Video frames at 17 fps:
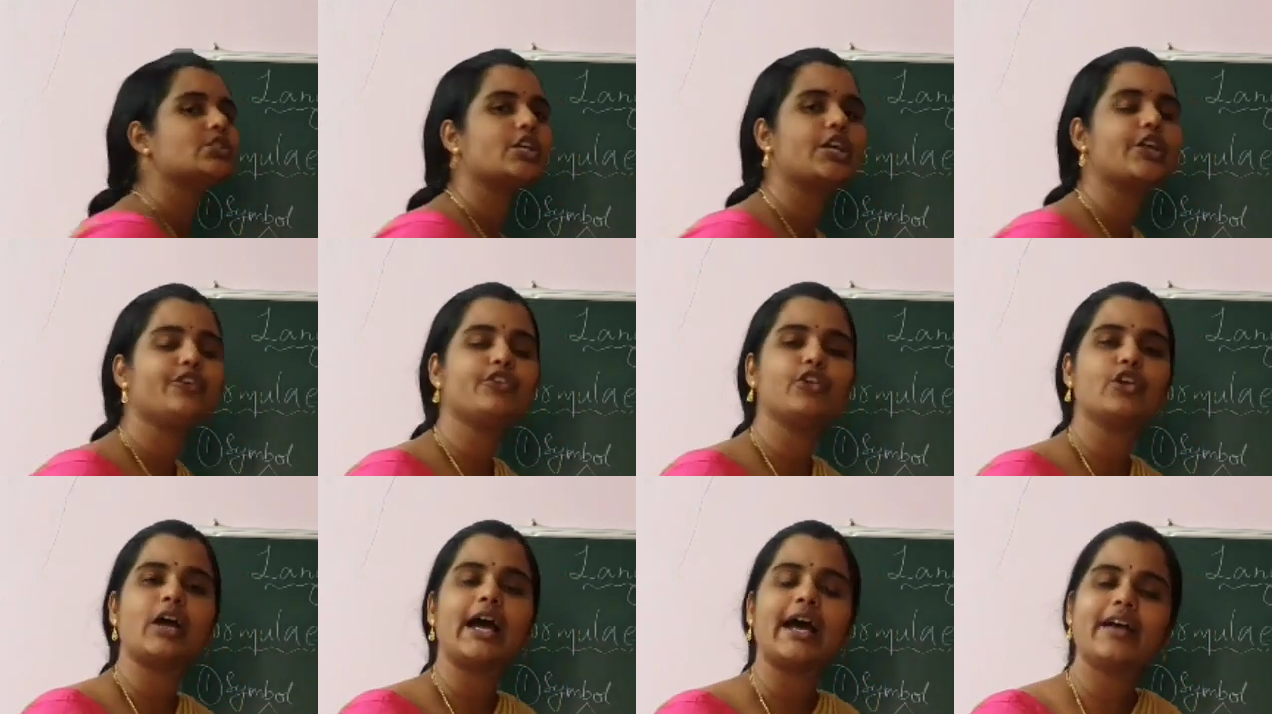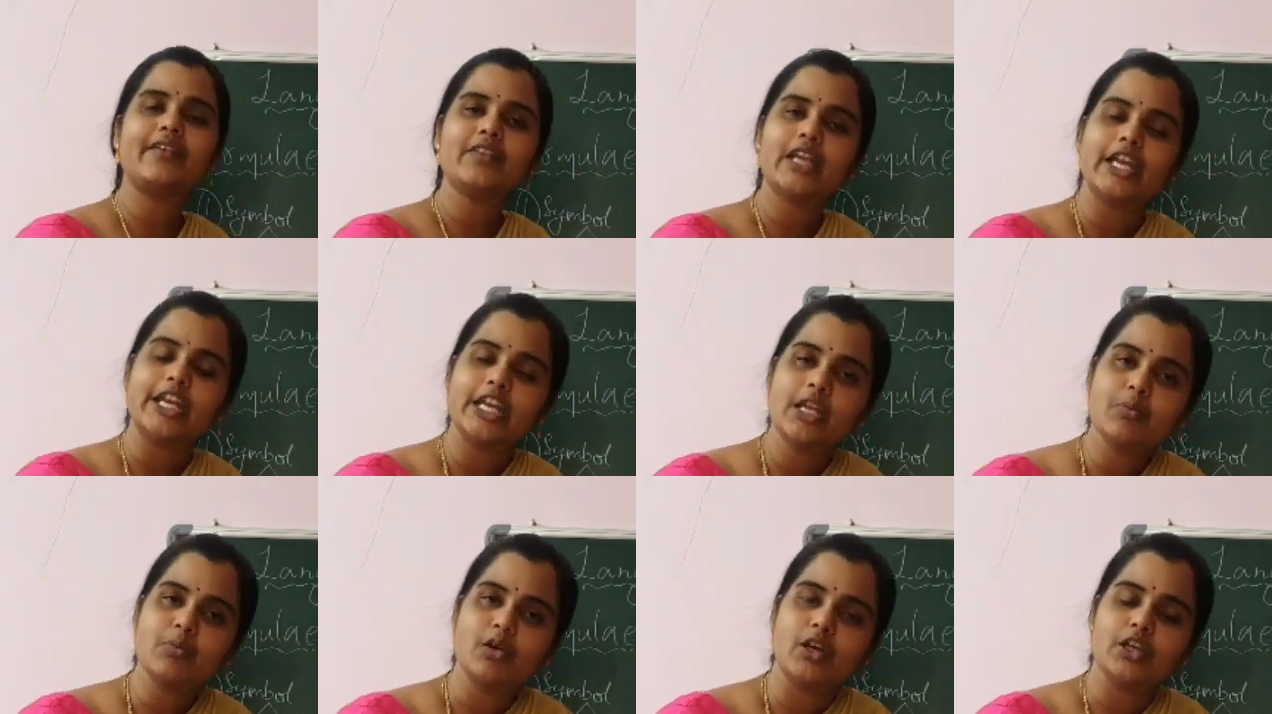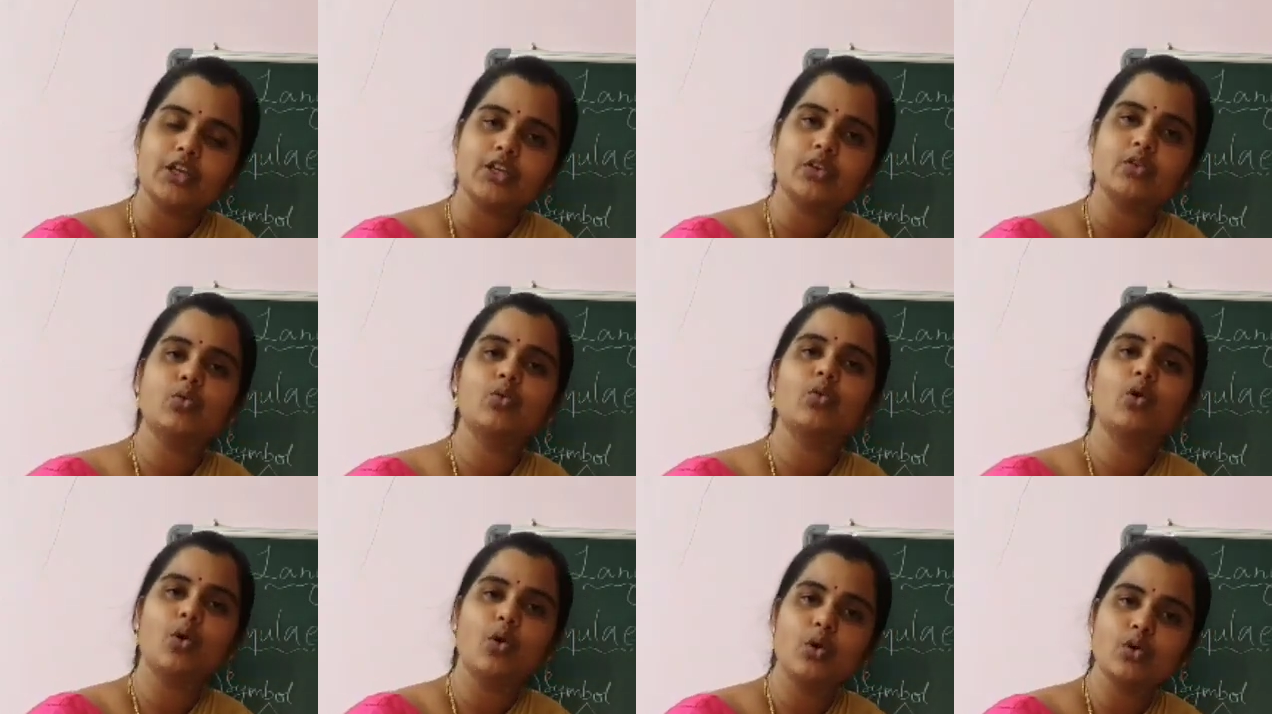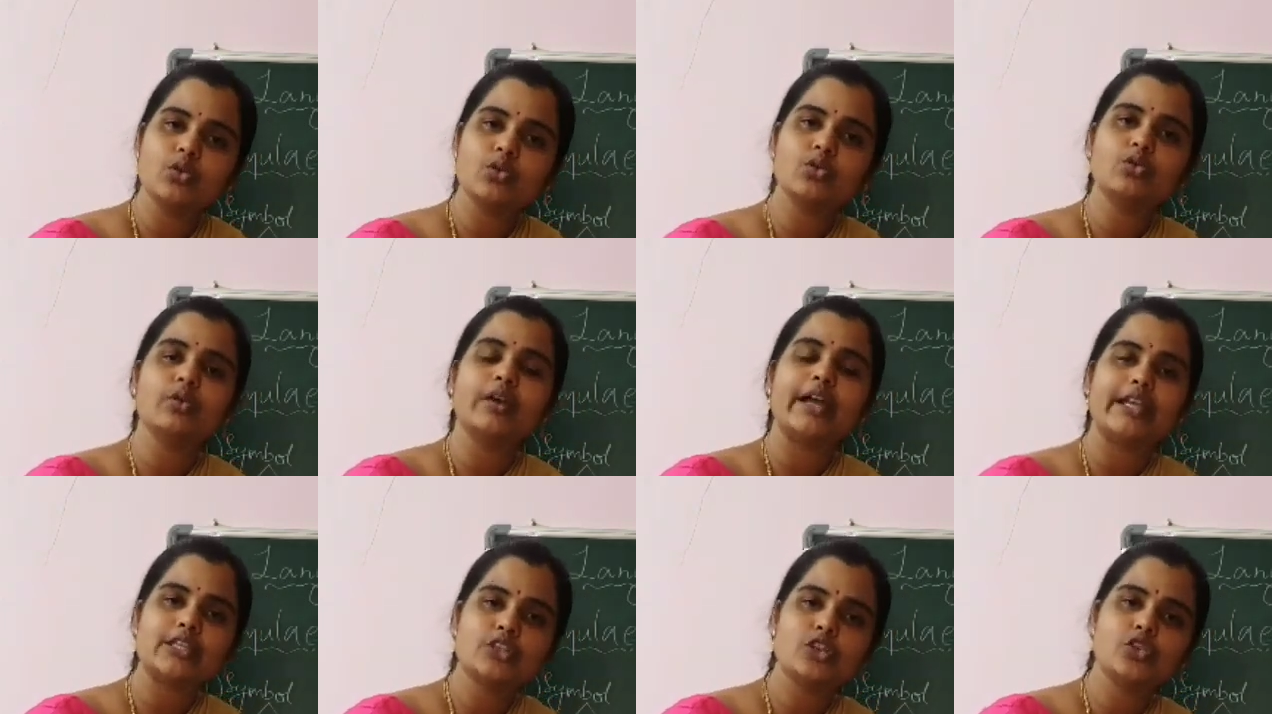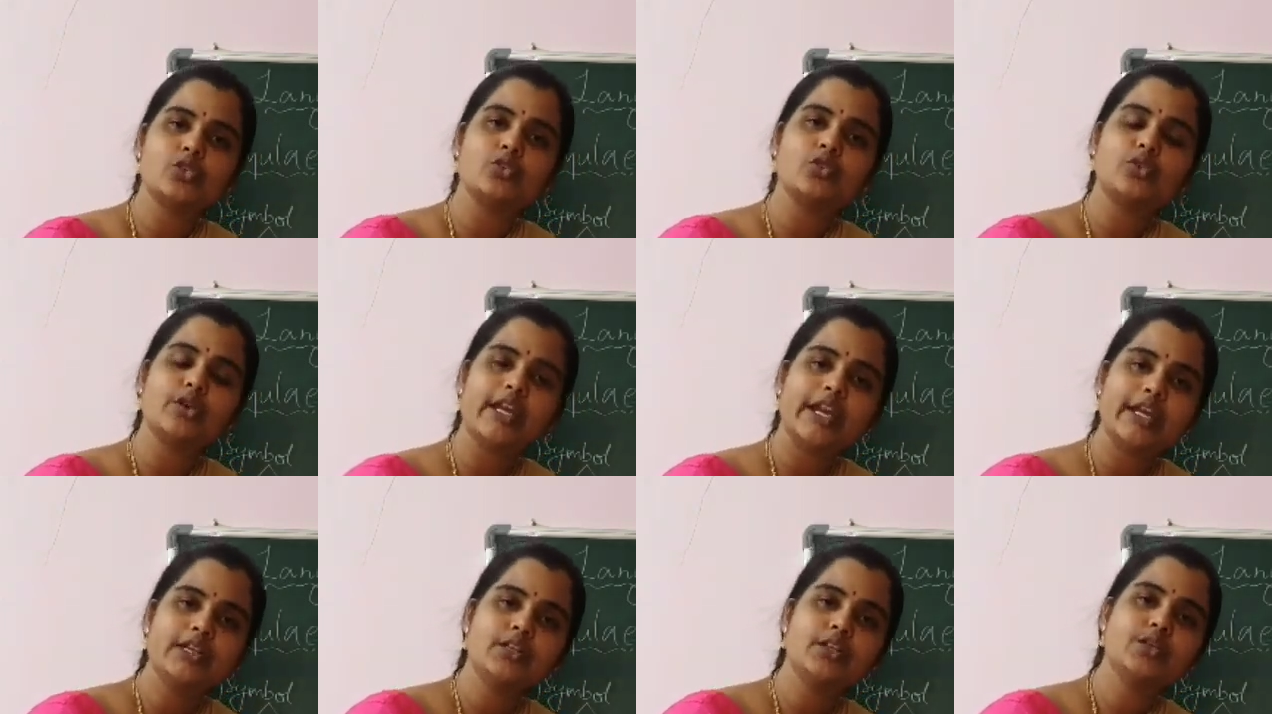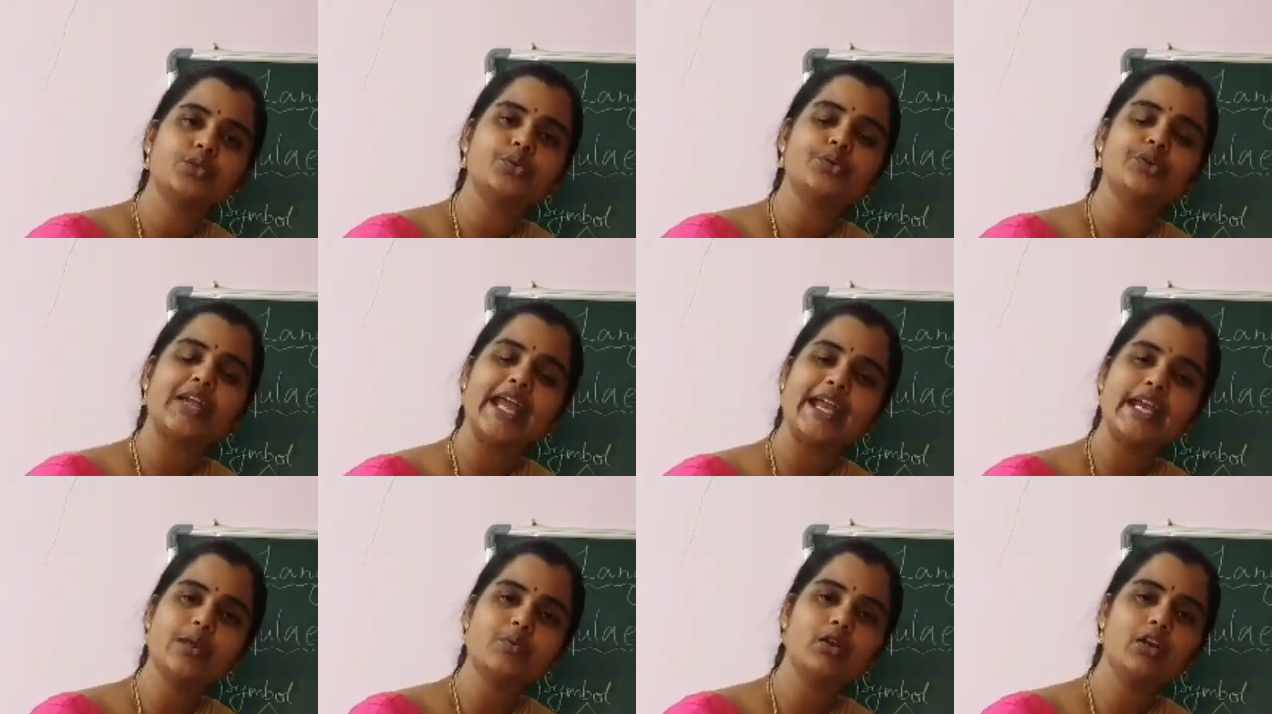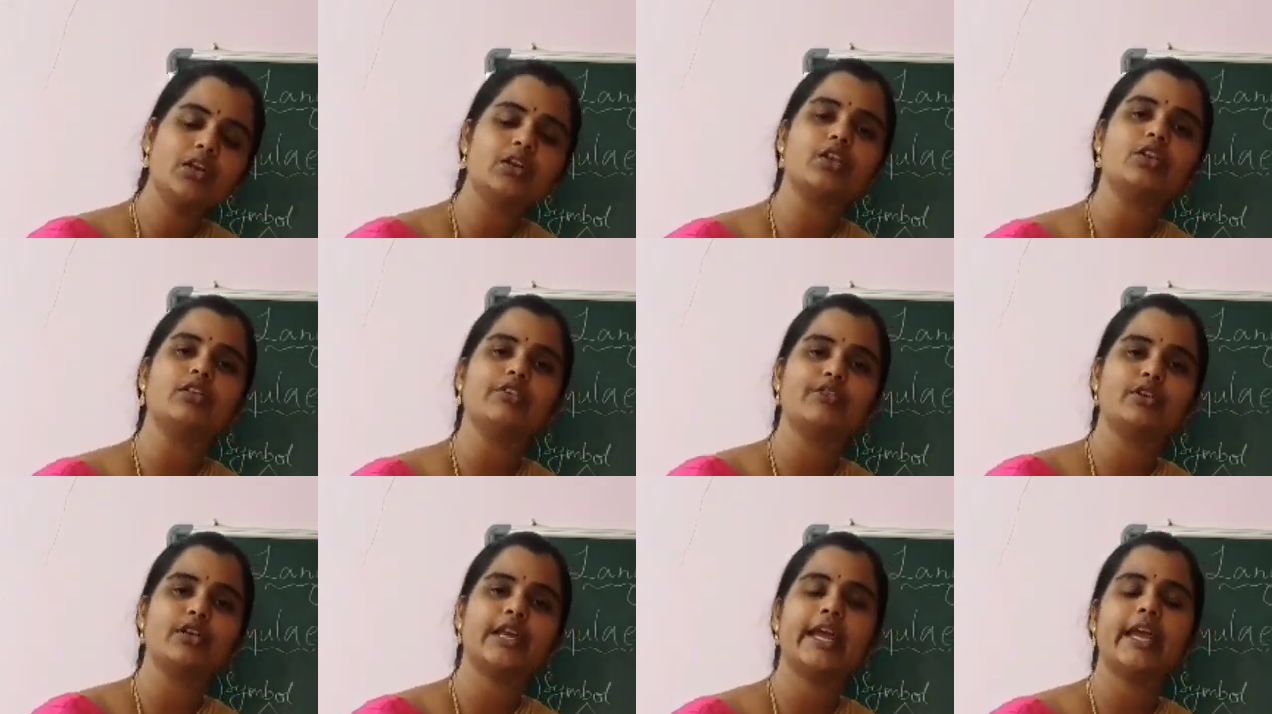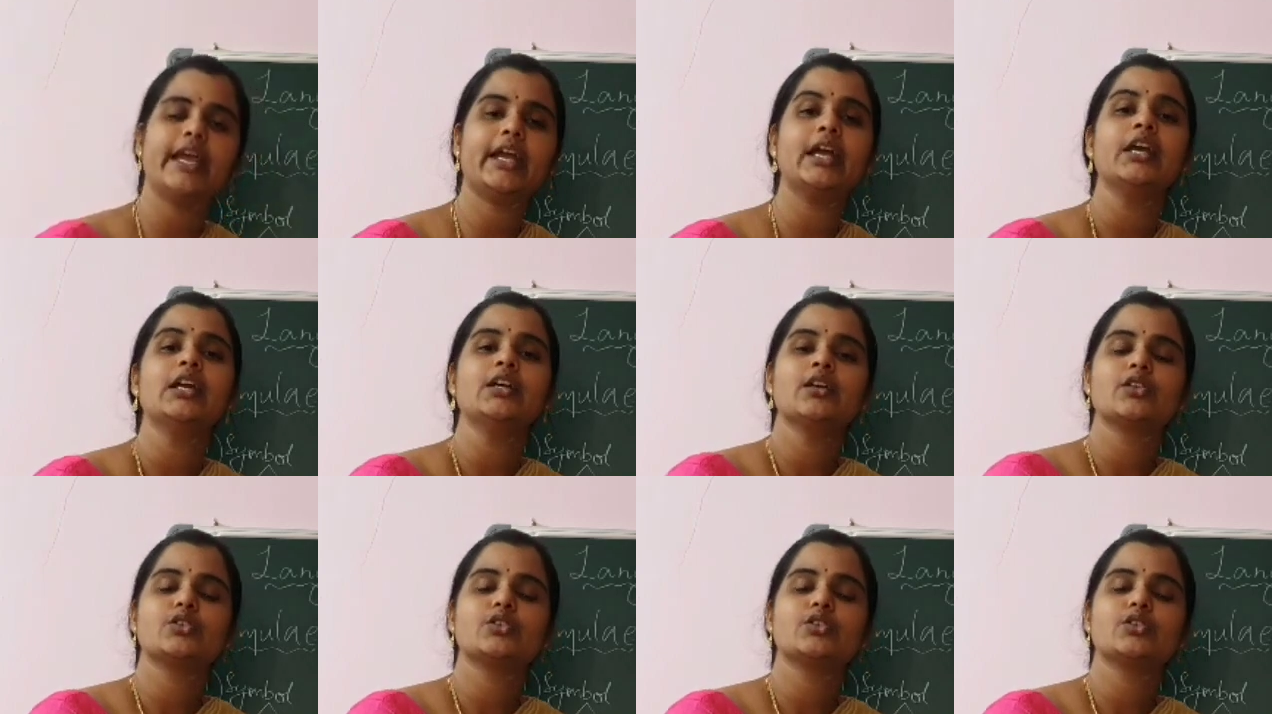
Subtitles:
So if you have any molecule, O2, H2, N2, any molecule if you take,